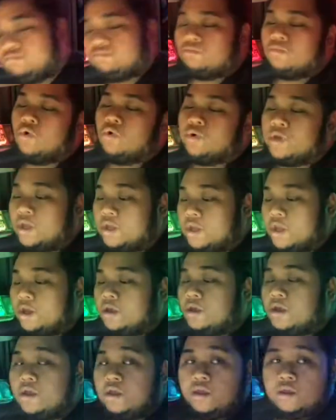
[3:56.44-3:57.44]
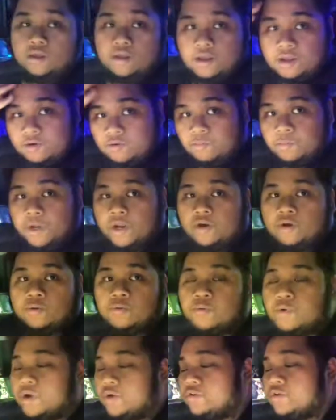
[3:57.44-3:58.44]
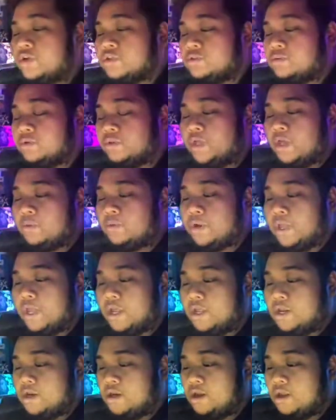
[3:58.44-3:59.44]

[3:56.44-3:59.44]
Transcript: Okay, yeah, I know my hair went crazy on that one. And